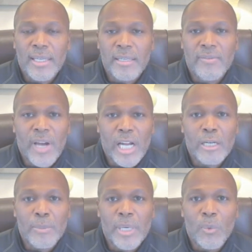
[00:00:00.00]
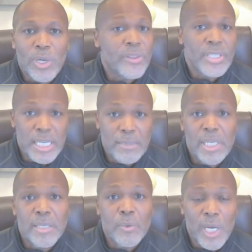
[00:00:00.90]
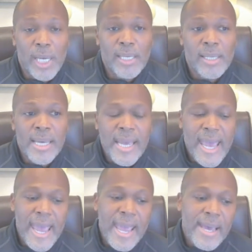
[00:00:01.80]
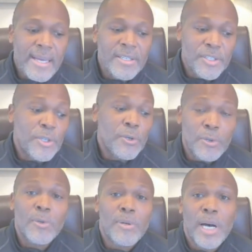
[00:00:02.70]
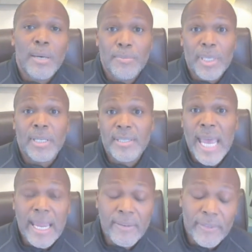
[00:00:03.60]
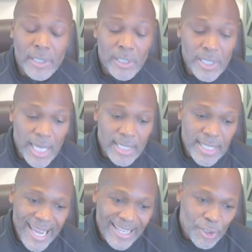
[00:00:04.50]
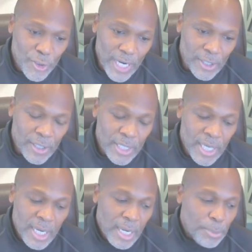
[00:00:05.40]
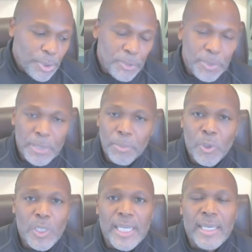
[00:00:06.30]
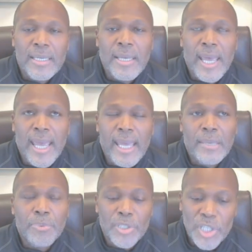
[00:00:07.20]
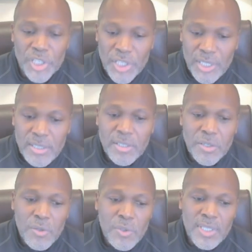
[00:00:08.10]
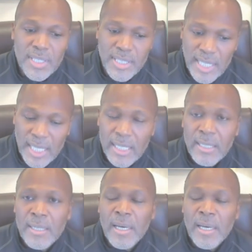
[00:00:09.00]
an environment where the team can win and to be a tank filler, not a tank drainer, put people in a position to succeed,